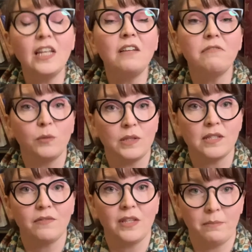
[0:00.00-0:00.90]
influence
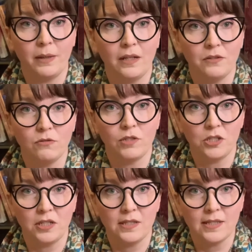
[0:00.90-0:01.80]
of the Nepal
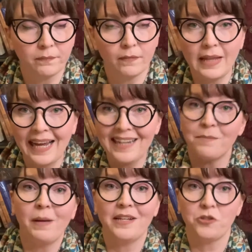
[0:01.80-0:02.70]
traditions. That is
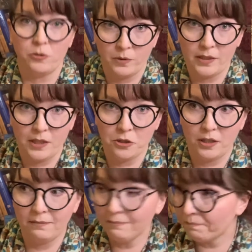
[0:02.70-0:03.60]
my
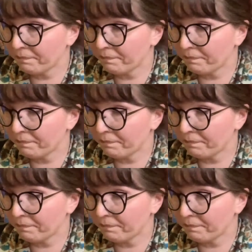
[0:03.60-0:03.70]
interpretation.